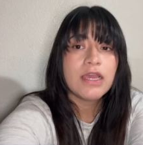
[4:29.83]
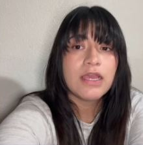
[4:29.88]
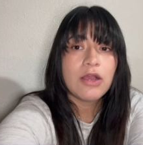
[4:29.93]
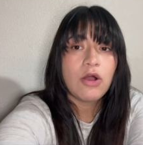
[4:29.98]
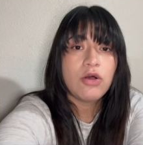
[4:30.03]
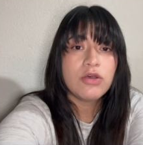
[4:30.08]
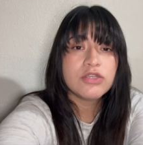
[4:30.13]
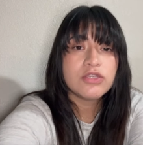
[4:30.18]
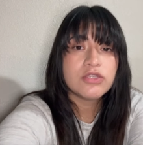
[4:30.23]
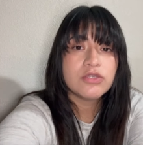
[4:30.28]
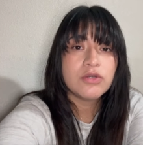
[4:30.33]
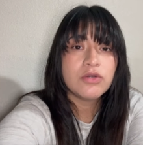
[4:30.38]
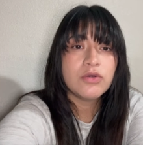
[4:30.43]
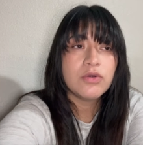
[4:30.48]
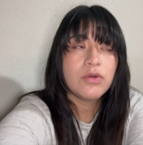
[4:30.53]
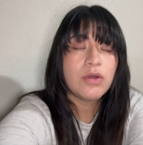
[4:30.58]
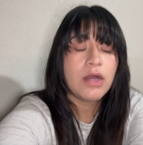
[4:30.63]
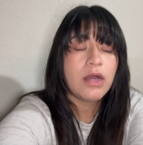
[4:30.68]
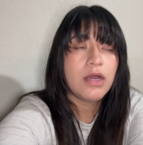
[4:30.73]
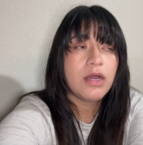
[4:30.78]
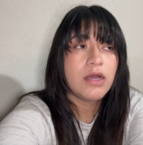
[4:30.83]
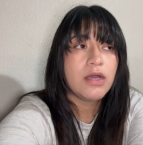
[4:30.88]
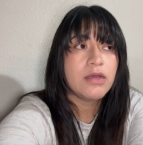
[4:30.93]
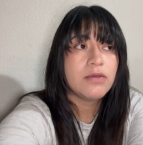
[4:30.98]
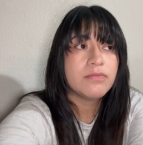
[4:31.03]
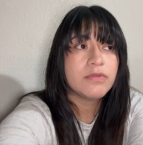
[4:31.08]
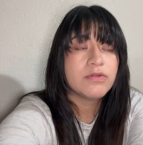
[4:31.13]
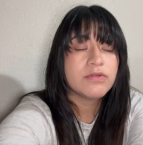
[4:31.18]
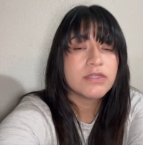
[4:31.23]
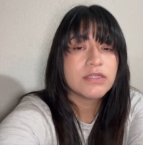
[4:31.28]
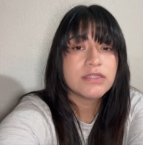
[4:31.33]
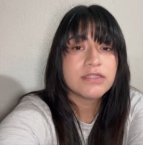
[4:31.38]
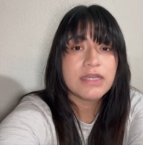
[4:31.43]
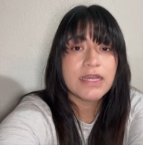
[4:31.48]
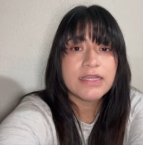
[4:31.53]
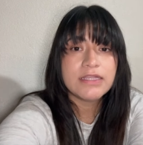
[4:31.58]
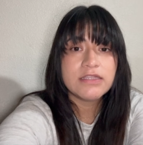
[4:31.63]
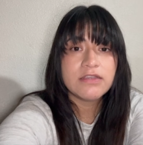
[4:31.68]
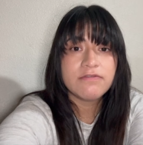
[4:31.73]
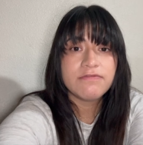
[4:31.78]
Also, um, there was
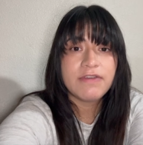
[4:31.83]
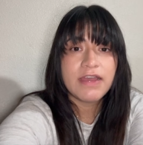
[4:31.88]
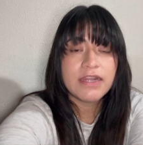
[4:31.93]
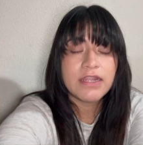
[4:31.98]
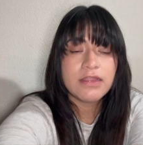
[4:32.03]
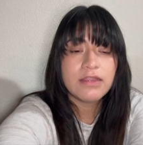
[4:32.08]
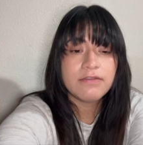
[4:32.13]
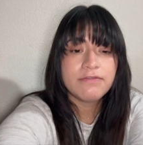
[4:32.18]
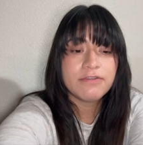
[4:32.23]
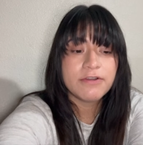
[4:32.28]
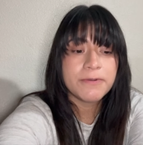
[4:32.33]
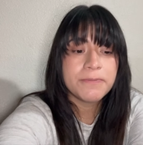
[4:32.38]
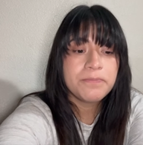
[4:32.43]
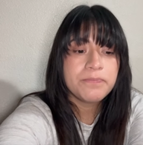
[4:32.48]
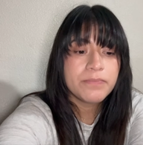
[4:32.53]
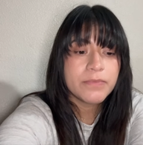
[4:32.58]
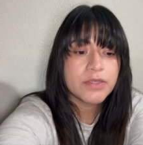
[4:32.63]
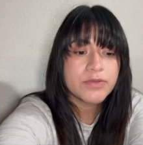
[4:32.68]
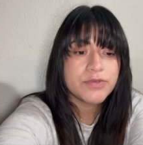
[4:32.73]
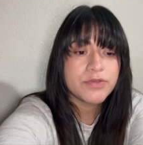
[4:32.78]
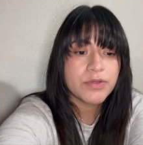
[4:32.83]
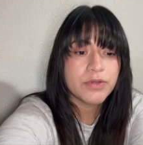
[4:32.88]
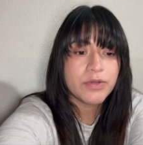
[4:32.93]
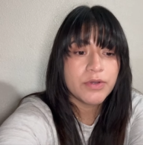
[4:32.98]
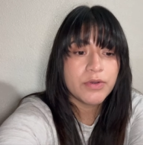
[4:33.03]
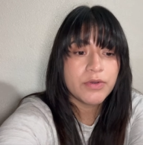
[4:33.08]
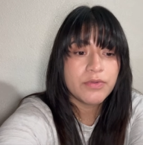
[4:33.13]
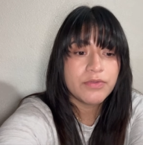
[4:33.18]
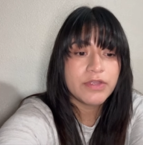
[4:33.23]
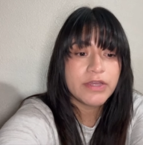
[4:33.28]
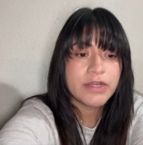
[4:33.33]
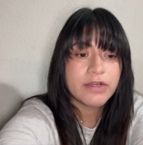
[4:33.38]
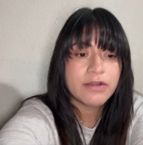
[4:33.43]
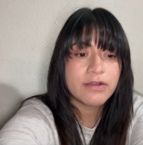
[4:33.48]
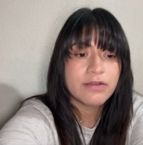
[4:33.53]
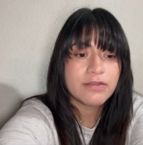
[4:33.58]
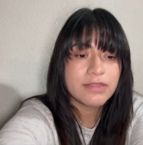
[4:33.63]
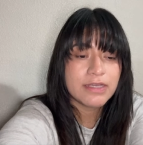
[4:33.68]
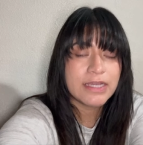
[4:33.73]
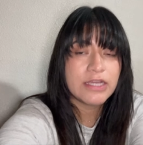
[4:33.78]
signs of fatty liver. So
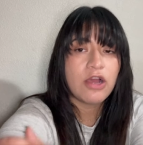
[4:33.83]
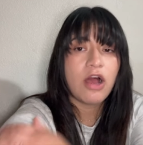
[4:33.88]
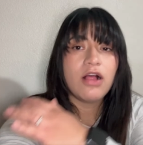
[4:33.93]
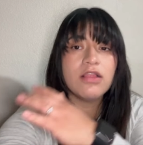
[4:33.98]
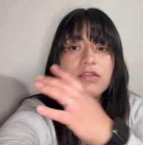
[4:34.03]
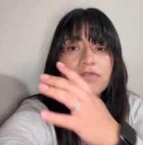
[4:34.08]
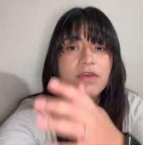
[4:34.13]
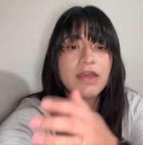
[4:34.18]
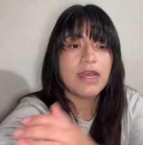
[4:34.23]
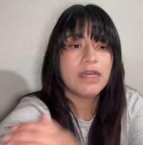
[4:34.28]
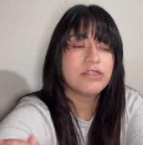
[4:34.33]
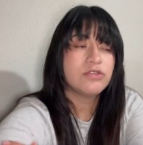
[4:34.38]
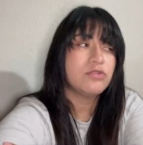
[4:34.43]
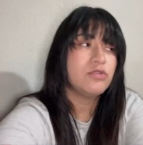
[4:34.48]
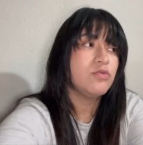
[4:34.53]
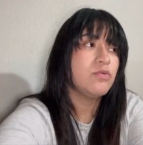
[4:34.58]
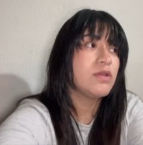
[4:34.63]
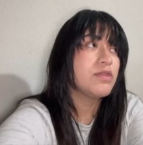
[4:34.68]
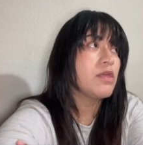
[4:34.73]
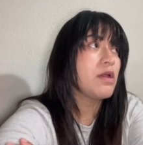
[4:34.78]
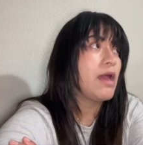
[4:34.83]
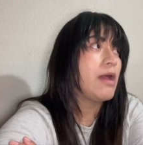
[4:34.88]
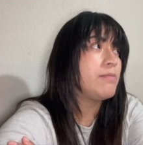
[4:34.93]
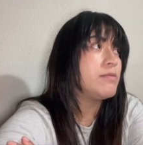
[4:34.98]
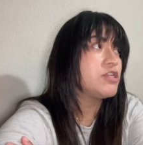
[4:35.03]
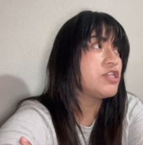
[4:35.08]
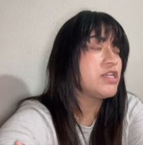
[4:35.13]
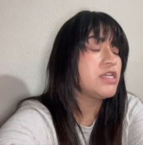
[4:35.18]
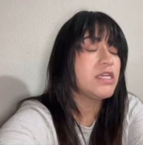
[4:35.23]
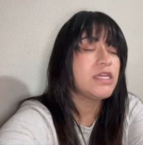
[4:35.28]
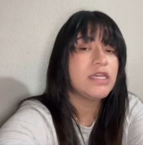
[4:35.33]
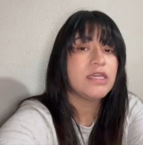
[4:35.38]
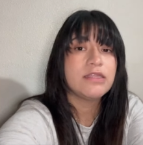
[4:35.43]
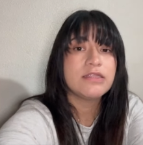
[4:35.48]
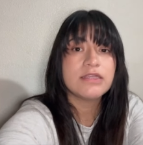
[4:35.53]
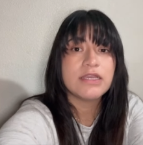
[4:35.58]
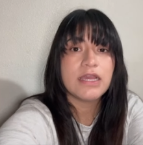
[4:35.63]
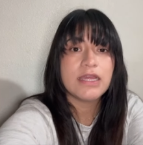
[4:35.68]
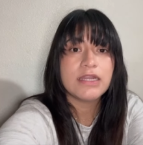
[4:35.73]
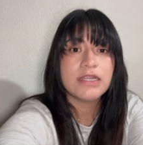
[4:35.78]
there, all of that has to do with how much he
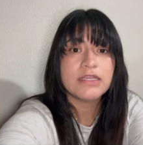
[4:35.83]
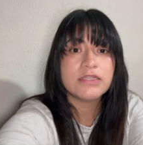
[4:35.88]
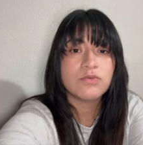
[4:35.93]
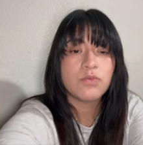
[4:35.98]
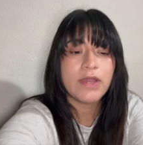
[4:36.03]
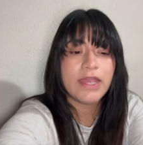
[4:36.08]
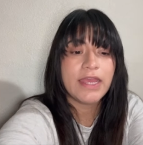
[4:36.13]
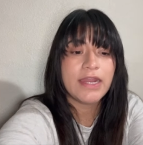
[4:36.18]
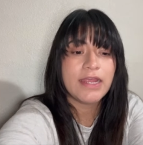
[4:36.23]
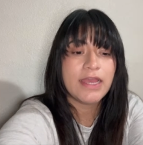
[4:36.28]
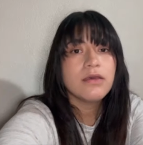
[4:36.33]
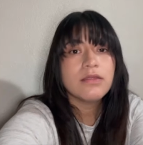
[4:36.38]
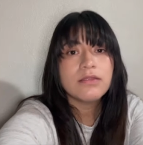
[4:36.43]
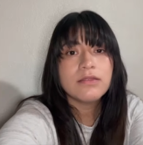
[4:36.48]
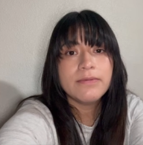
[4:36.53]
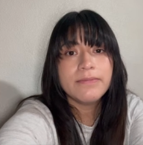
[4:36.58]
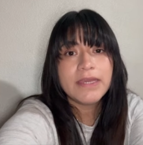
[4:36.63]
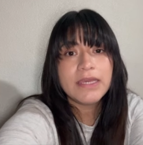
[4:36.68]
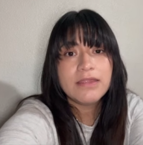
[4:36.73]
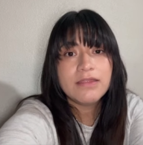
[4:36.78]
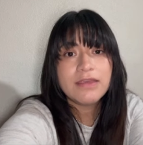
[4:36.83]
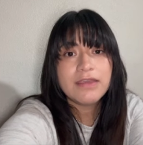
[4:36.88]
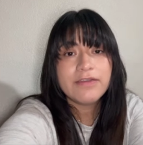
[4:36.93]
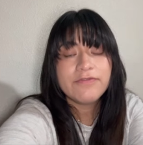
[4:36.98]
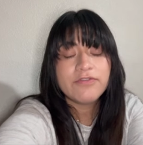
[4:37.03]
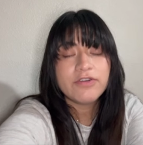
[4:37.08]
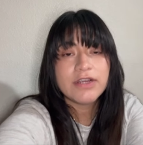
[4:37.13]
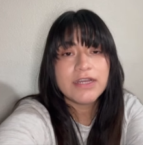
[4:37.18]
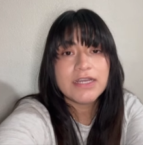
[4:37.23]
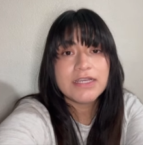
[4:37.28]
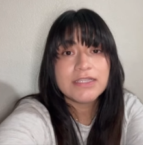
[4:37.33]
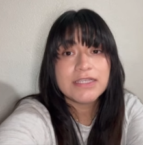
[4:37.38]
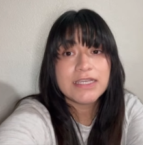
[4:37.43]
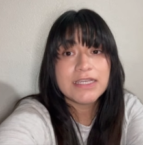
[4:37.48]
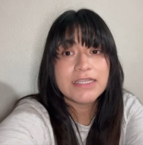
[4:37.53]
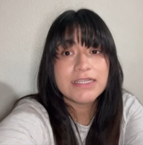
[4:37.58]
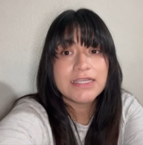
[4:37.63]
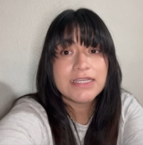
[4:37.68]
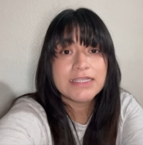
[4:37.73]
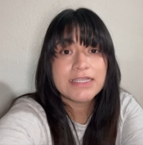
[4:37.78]
eats and his weight. The main thing for us
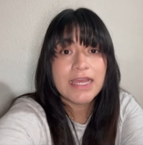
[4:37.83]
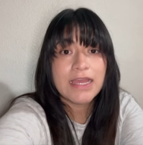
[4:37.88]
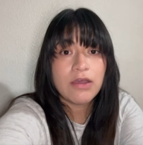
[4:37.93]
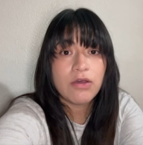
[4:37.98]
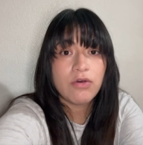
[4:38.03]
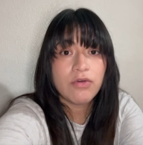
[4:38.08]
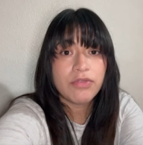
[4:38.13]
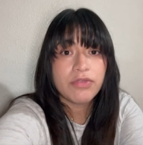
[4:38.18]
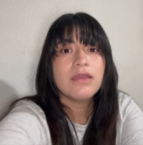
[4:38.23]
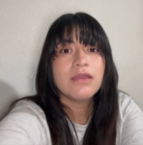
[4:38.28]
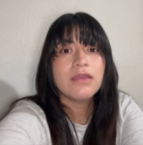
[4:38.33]
is his health.